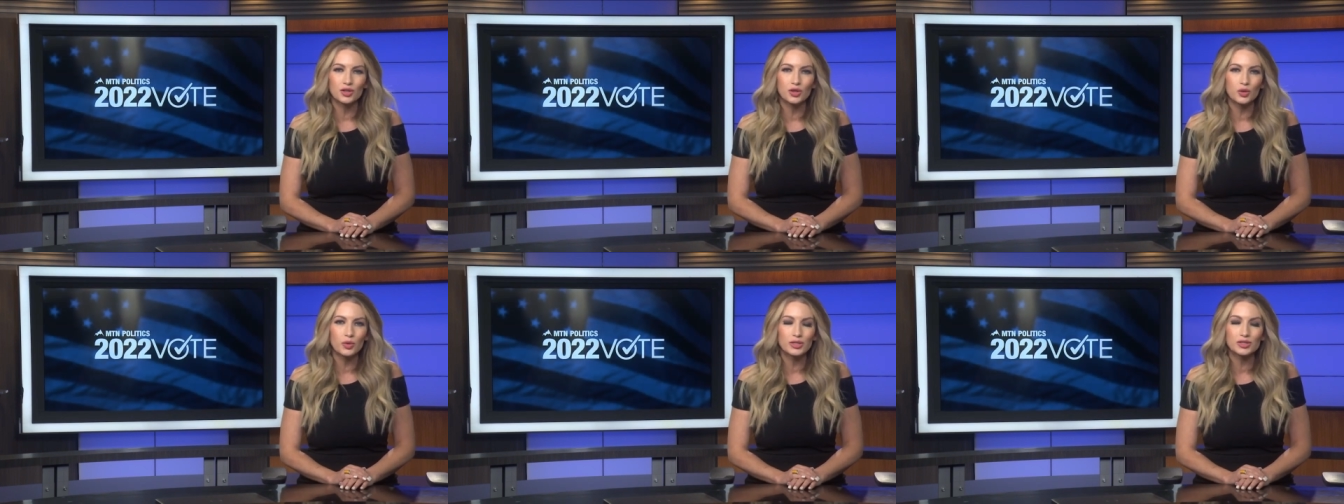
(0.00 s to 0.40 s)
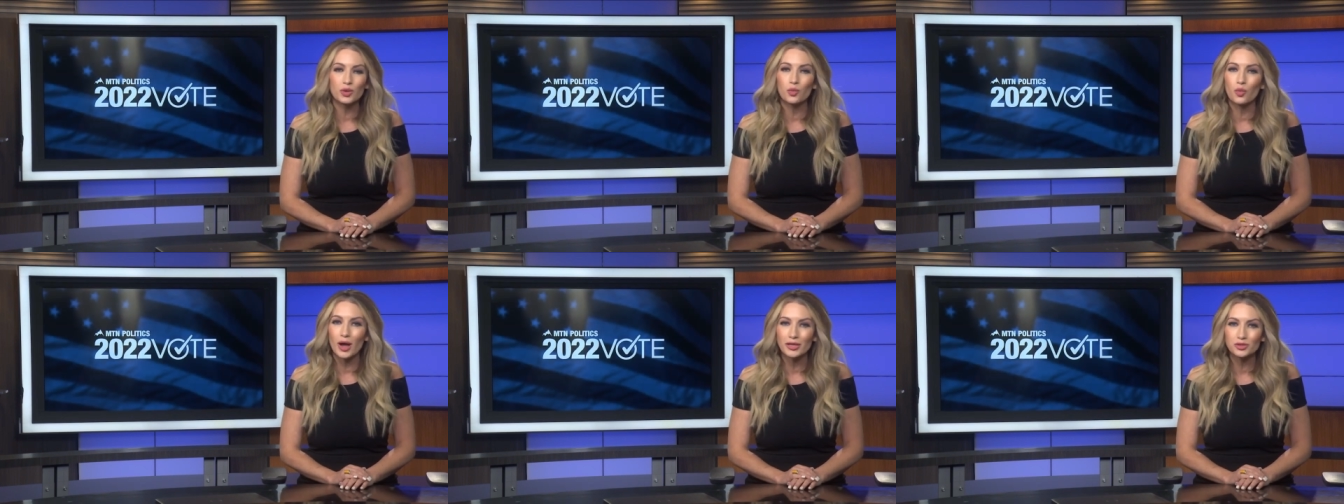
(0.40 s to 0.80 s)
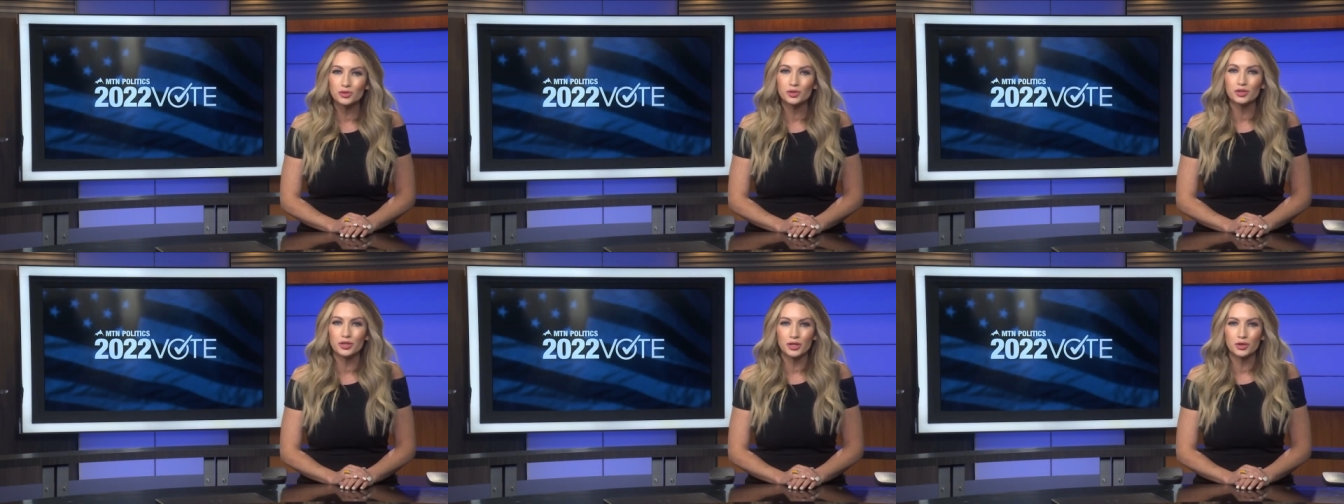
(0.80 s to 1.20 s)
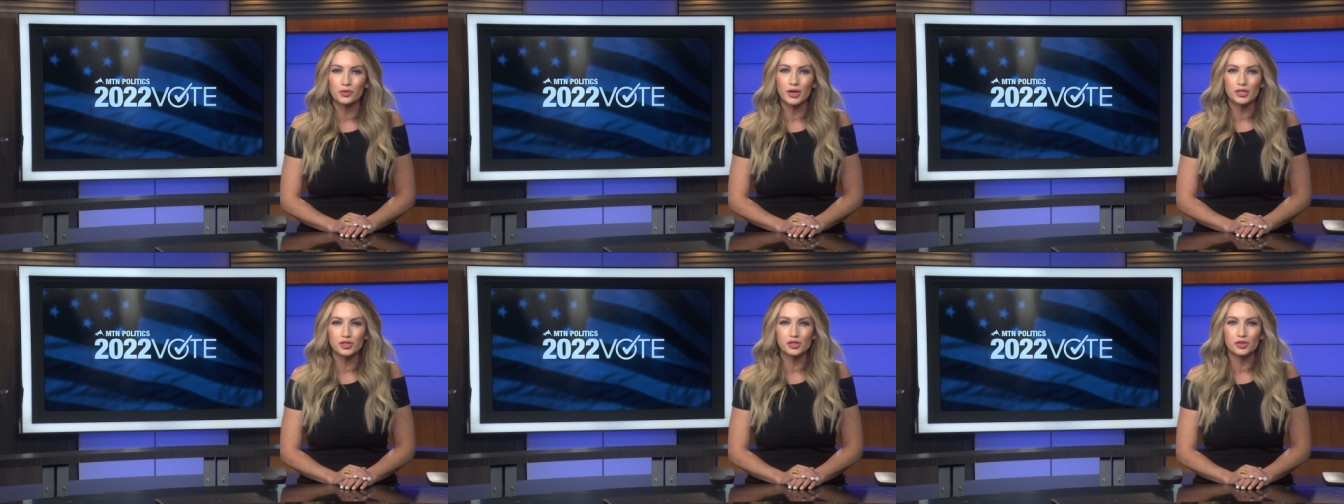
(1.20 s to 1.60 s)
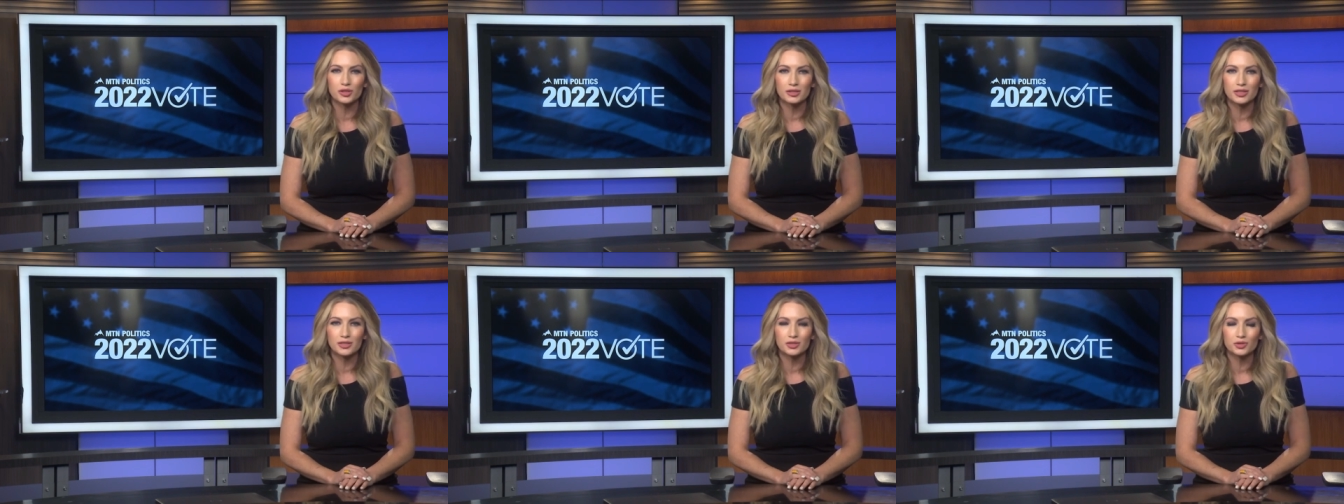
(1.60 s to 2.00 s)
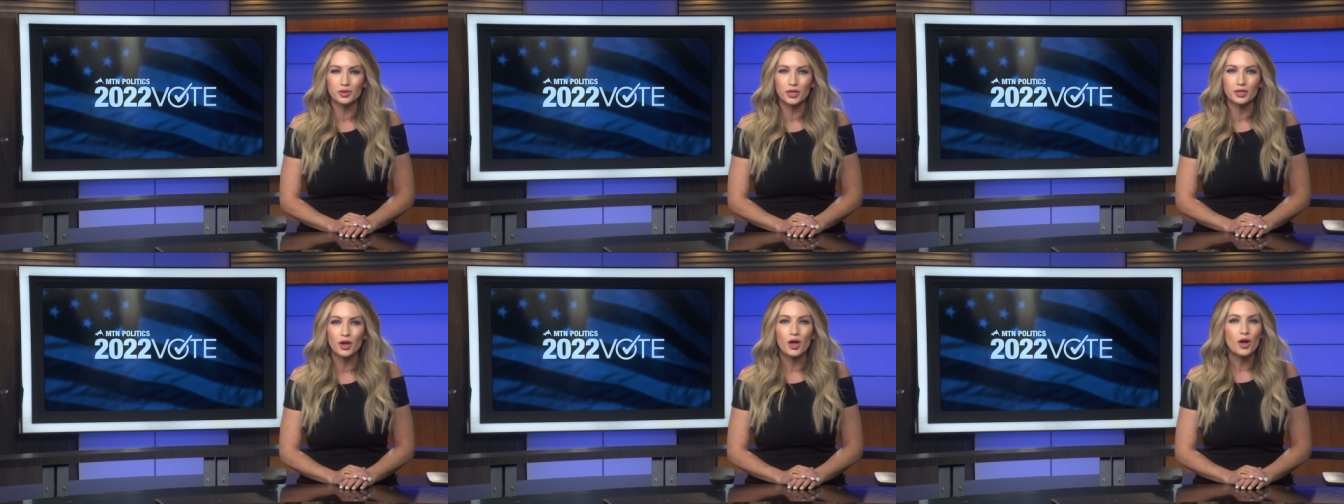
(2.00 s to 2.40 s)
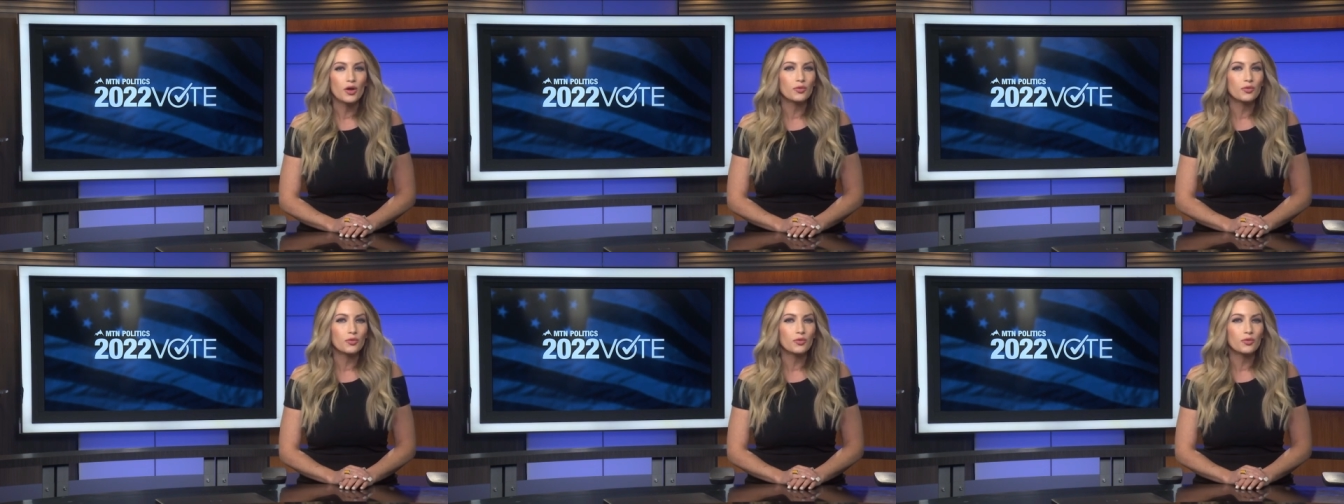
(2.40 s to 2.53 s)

newest Western congressional district